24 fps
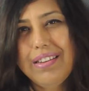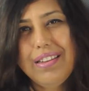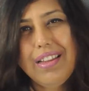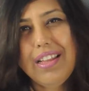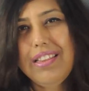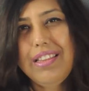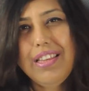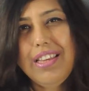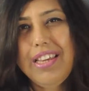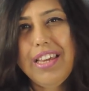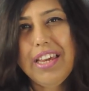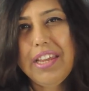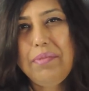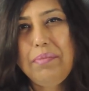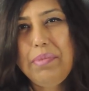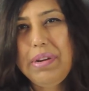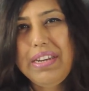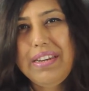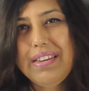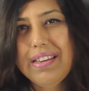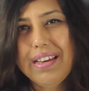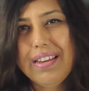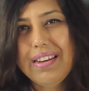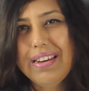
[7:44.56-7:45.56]
Nothing can
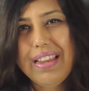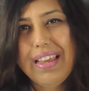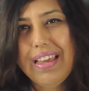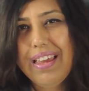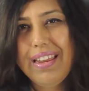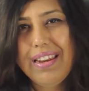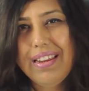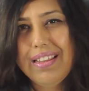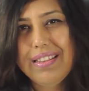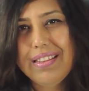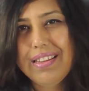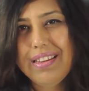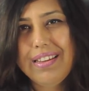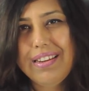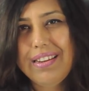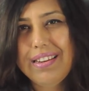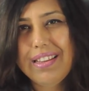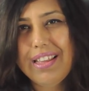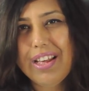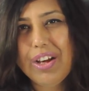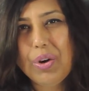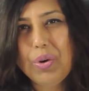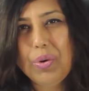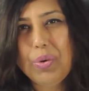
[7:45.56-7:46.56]
be done, anything
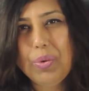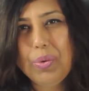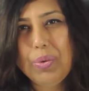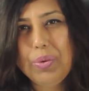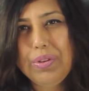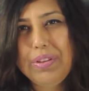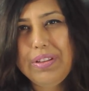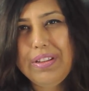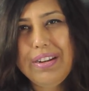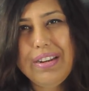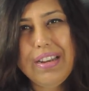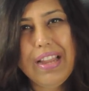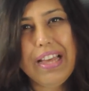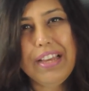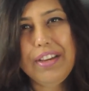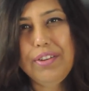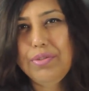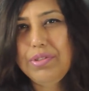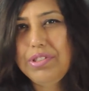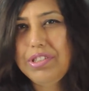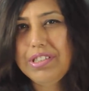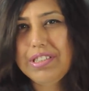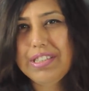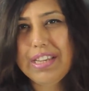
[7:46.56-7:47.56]
now. The
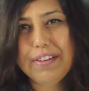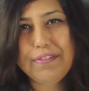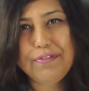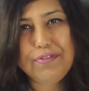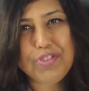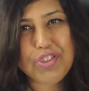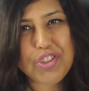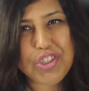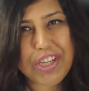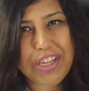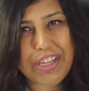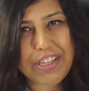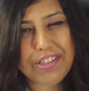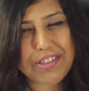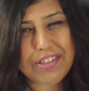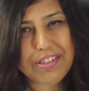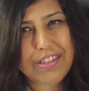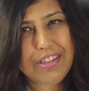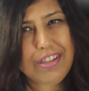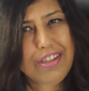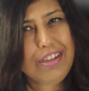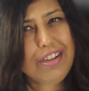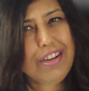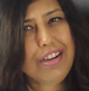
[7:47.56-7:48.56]
languages have
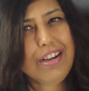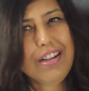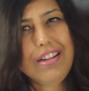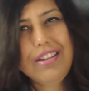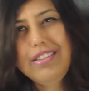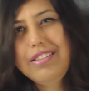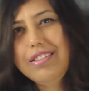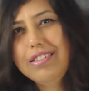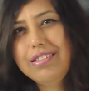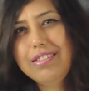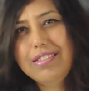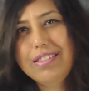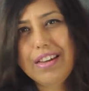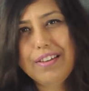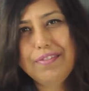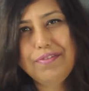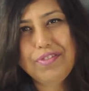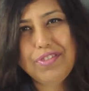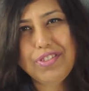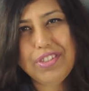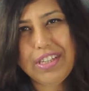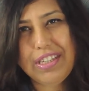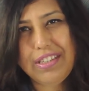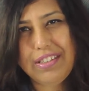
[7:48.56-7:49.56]
changed, the cultures
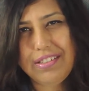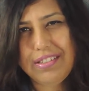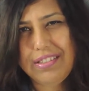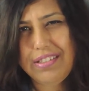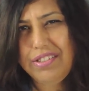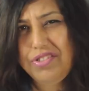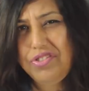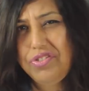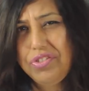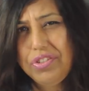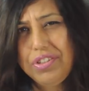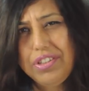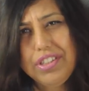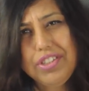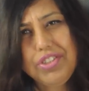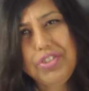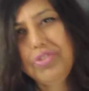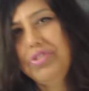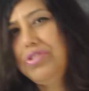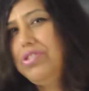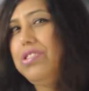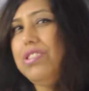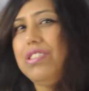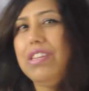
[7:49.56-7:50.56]
have changed, the
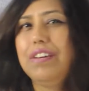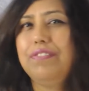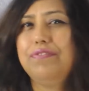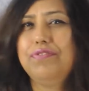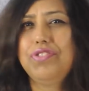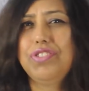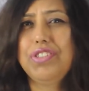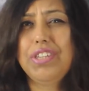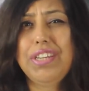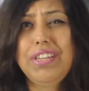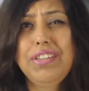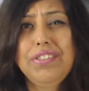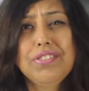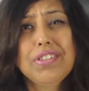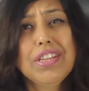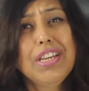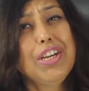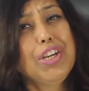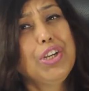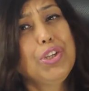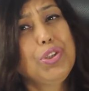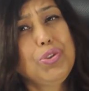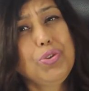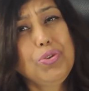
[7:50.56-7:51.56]
traditions have changed,
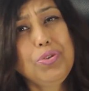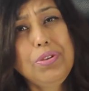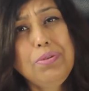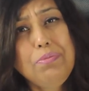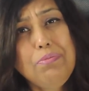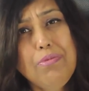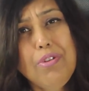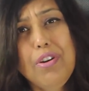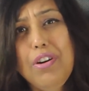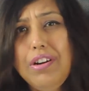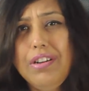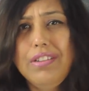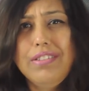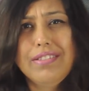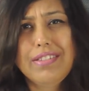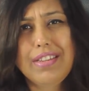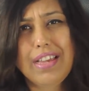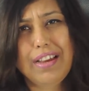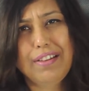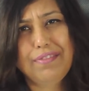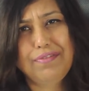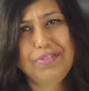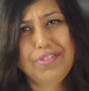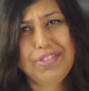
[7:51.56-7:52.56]
so the
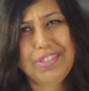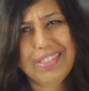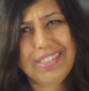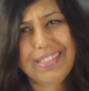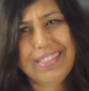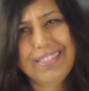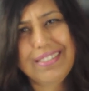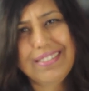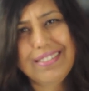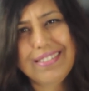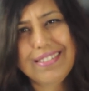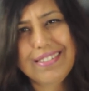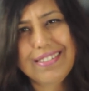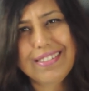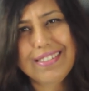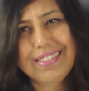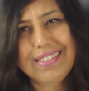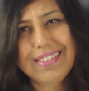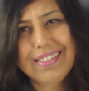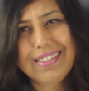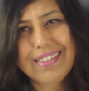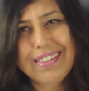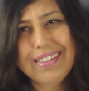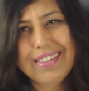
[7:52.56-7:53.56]
morals have changed.
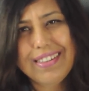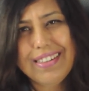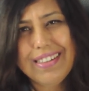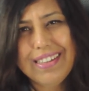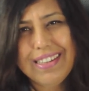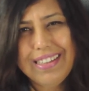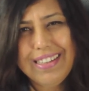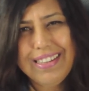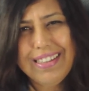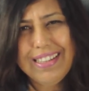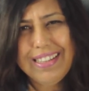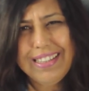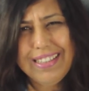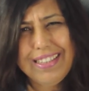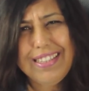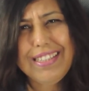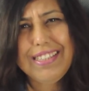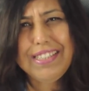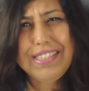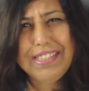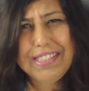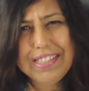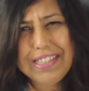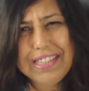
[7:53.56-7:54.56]

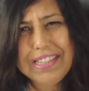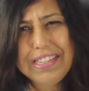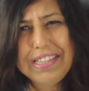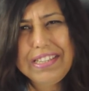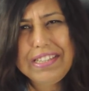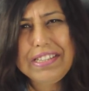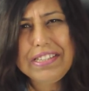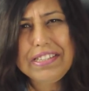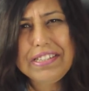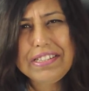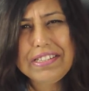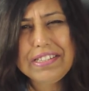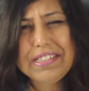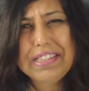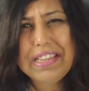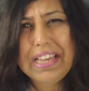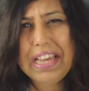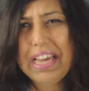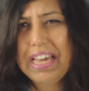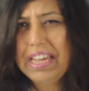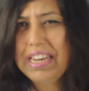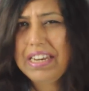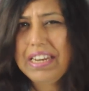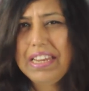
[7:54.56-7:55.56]
This is
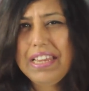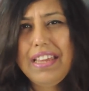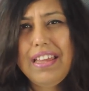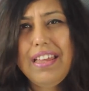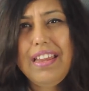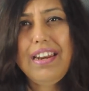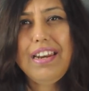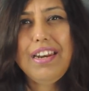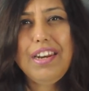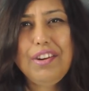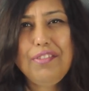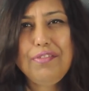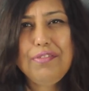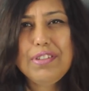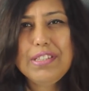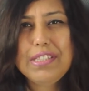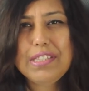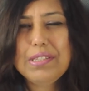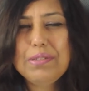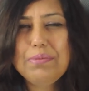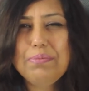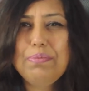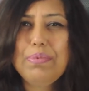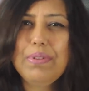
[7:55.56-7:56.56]
an
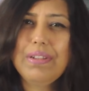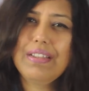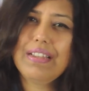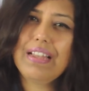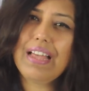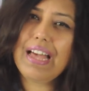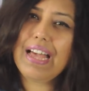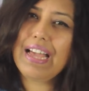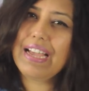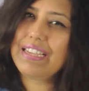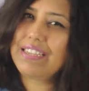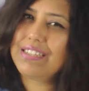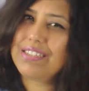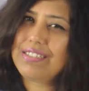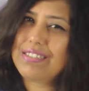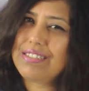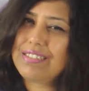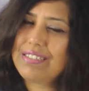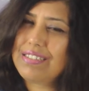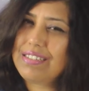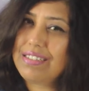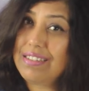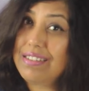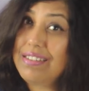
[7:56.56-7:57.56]
irreversible
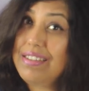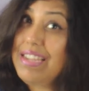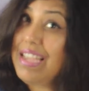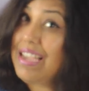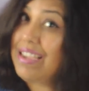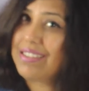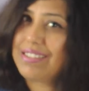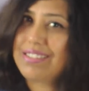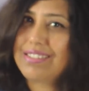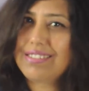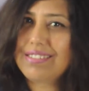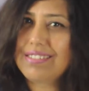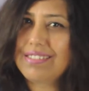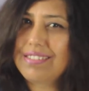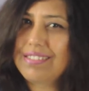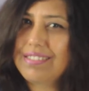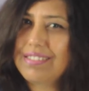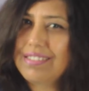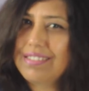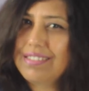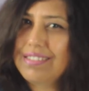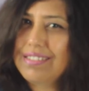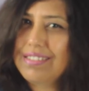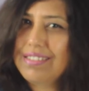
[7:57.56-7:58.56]

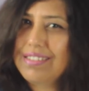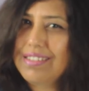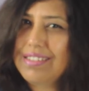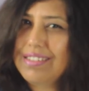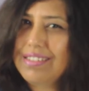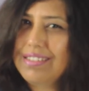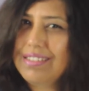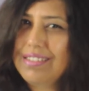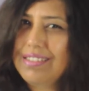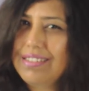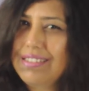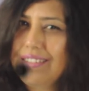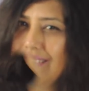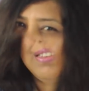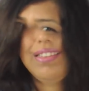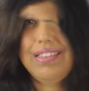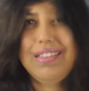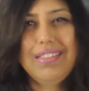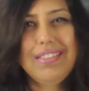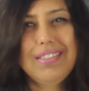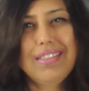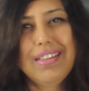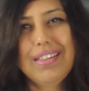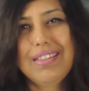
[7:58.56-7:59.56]
reaction.
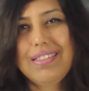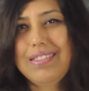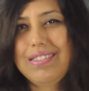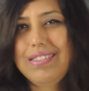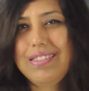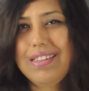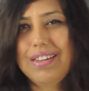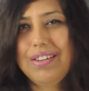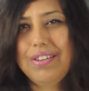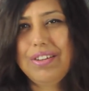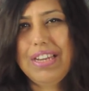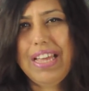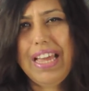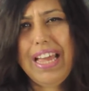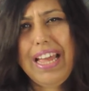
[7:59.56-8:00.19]
This has done.